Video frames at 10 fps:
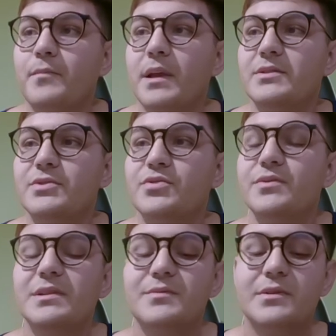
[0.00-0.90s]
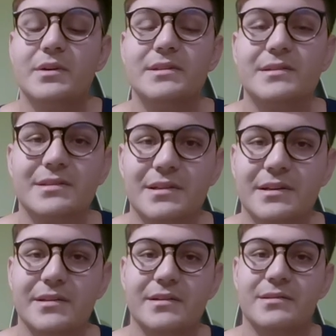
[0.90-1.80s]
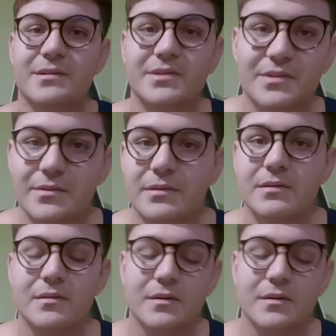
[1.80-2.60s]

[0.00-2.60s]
as soon as we crossed this line, it starts snowing.